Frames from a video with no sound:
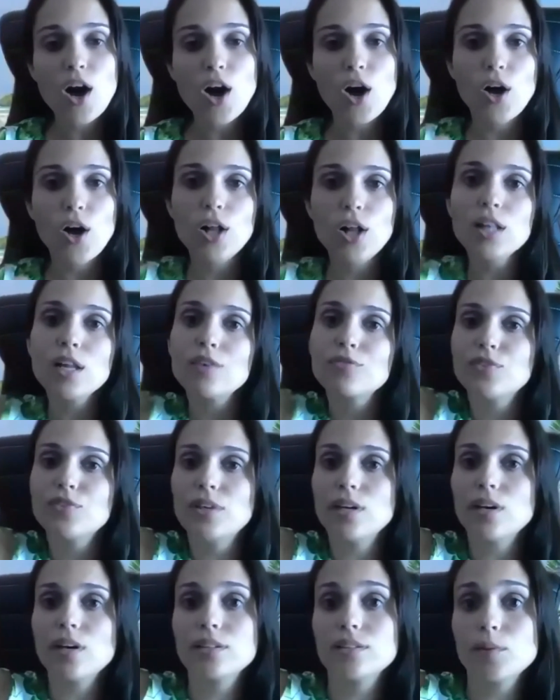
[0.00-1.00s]
all of
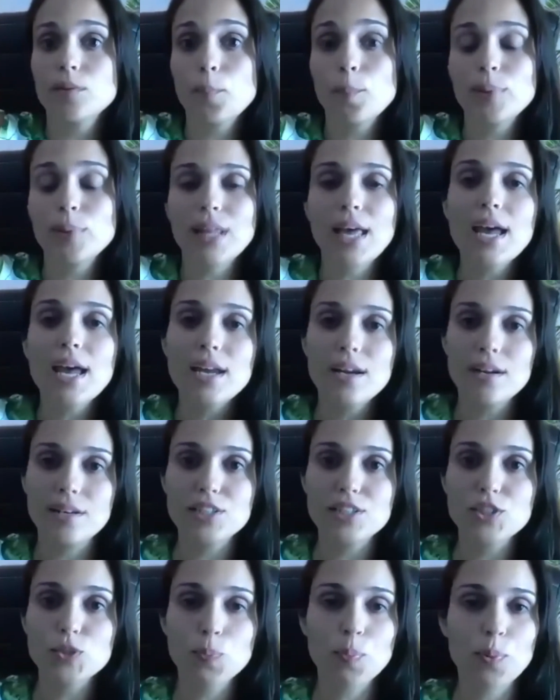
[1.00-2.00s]
the other
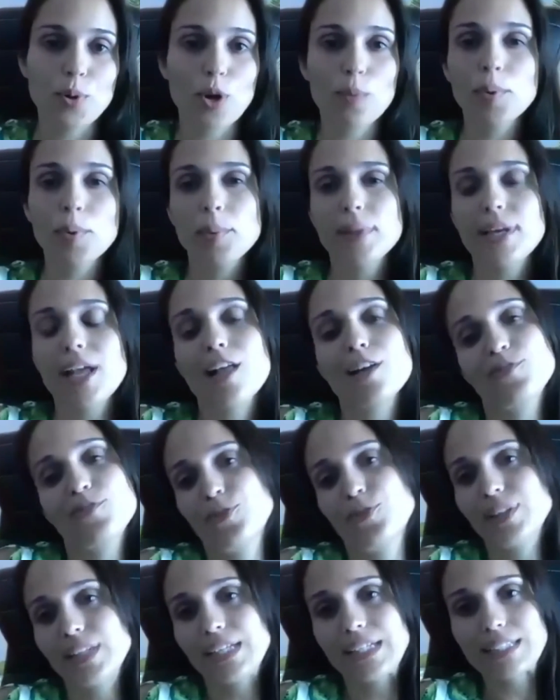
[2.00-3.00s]
players probably are
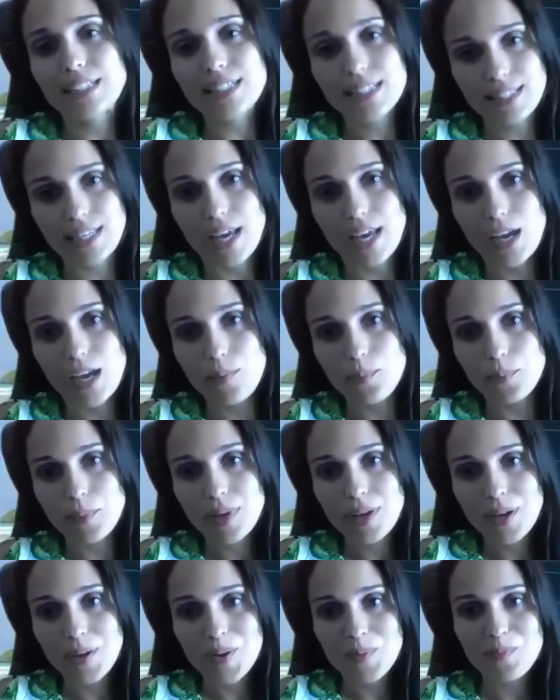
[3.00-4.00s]
feeling the same,
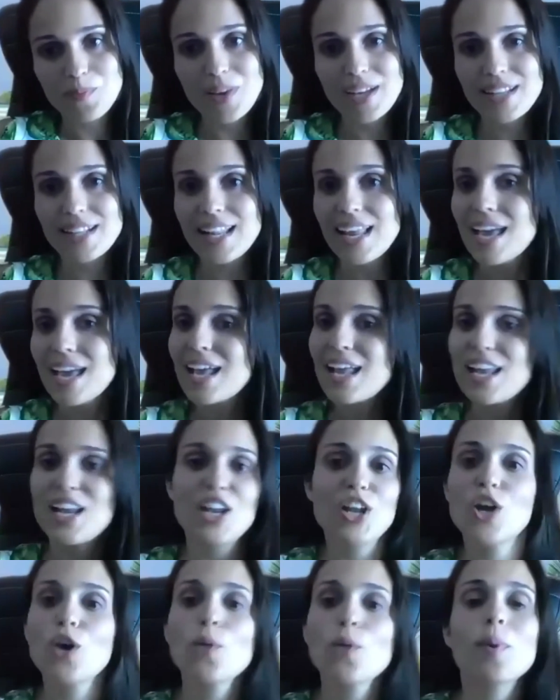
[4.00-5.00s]
but
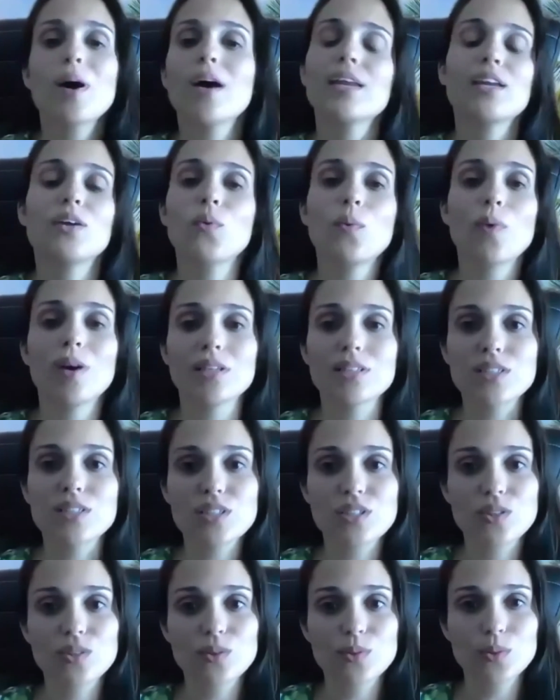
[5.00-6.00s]
nobody
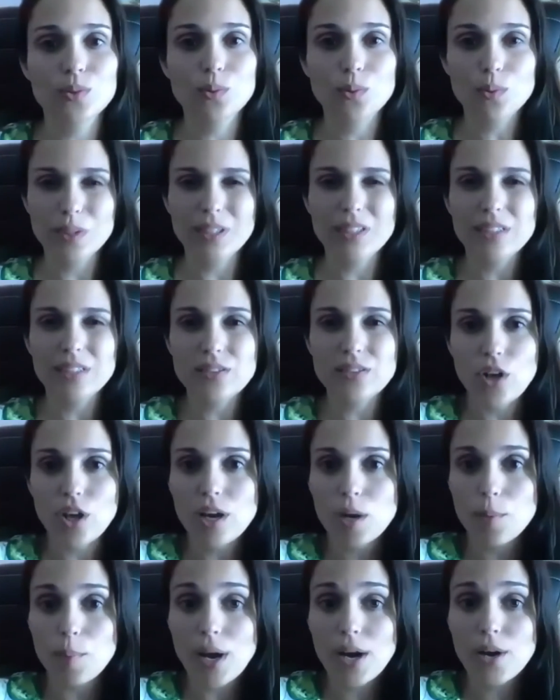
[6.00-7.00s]
wants to really talk
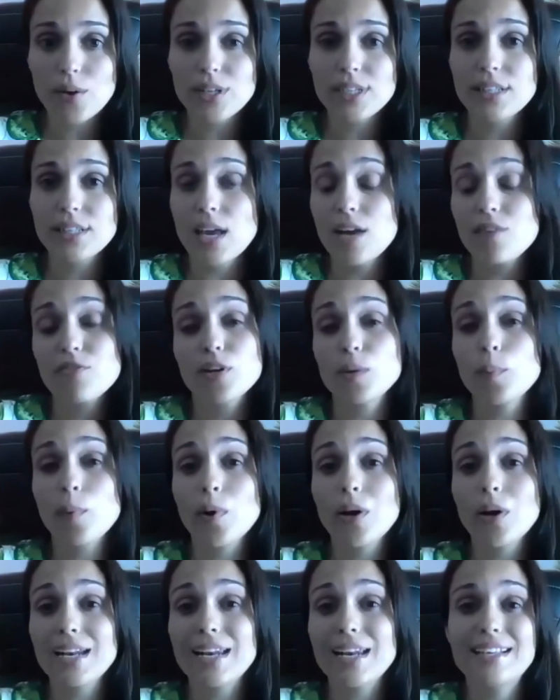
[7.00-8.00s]
about it.
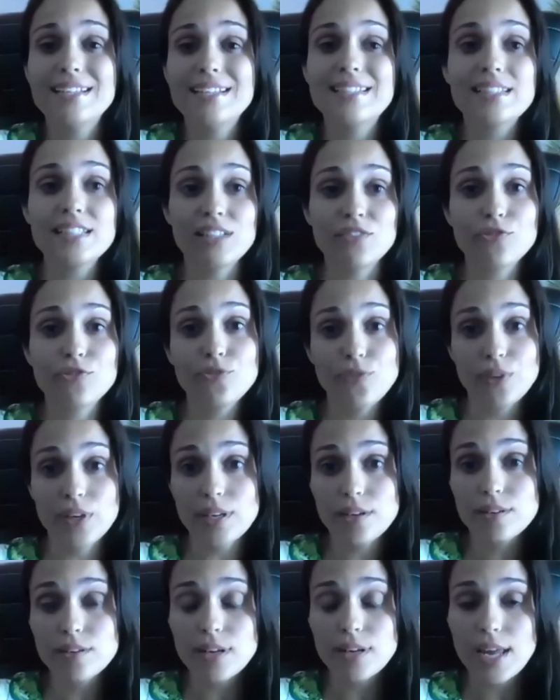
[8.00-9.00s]
Everyone is in
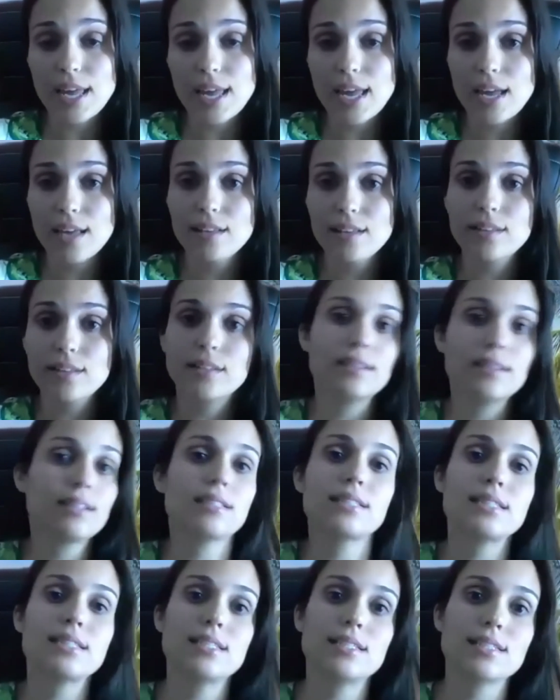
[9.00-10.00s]
fear, and this
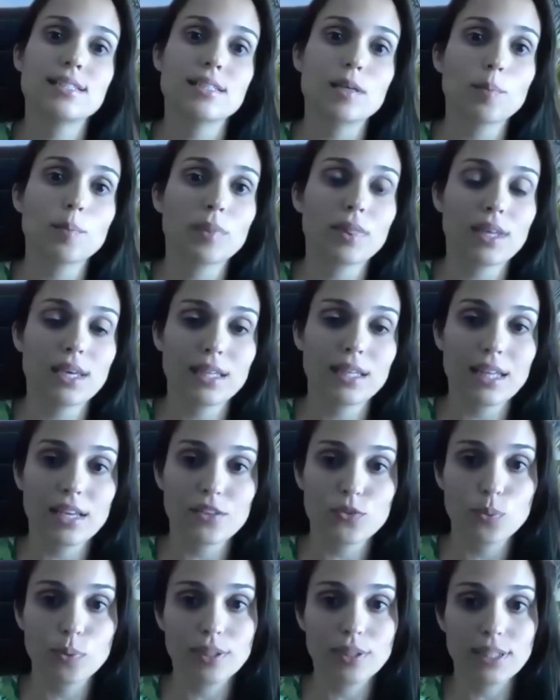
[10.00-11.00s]
is something that
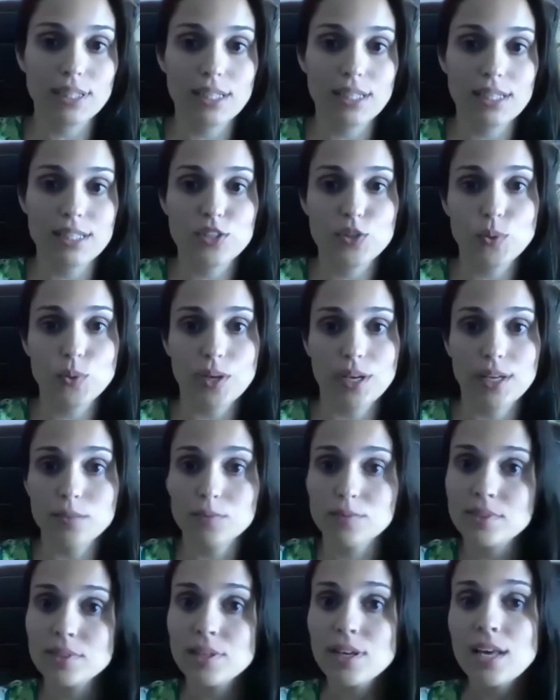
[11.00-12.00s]
really needs to end.
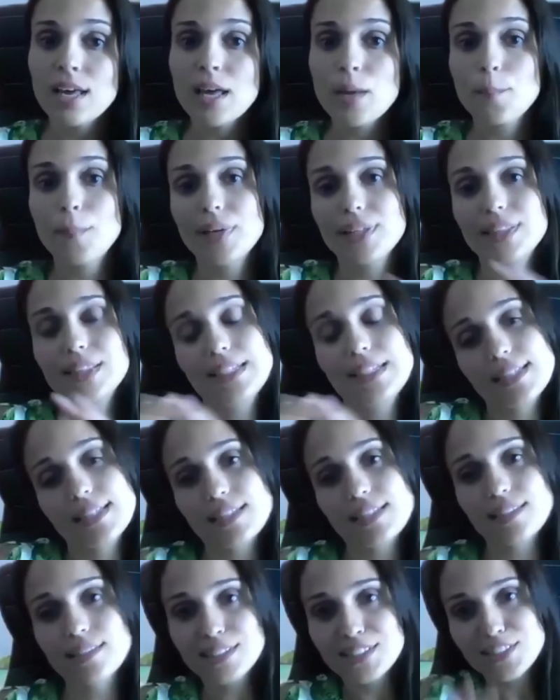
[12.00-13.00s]
But this,
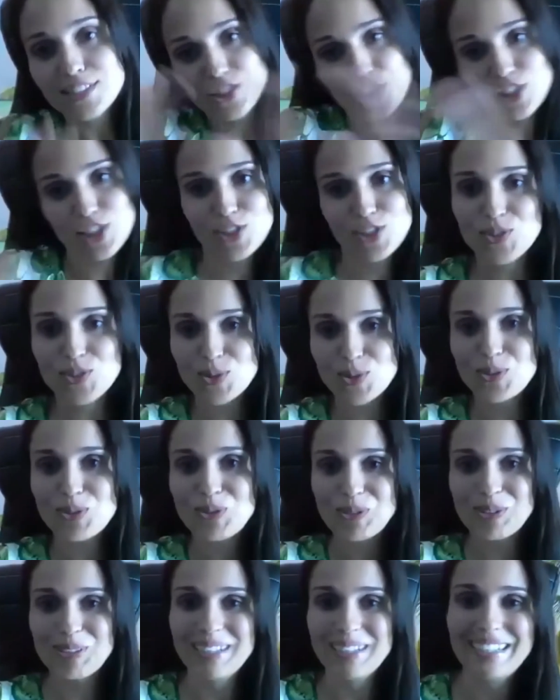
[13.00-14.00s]
just
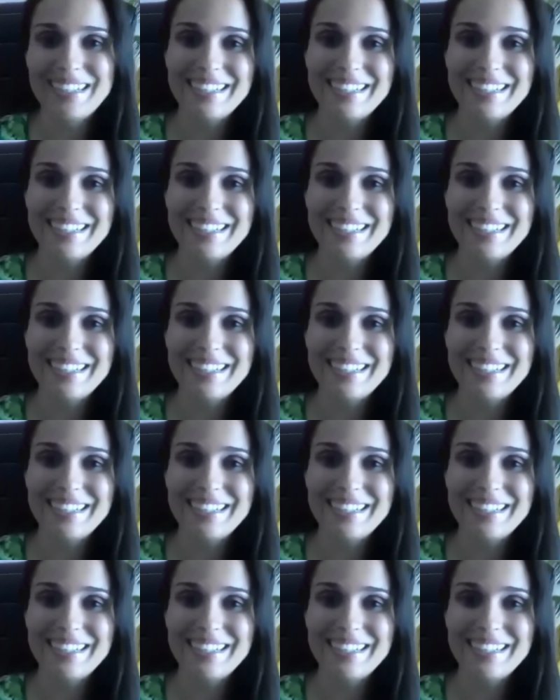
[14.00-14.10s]
to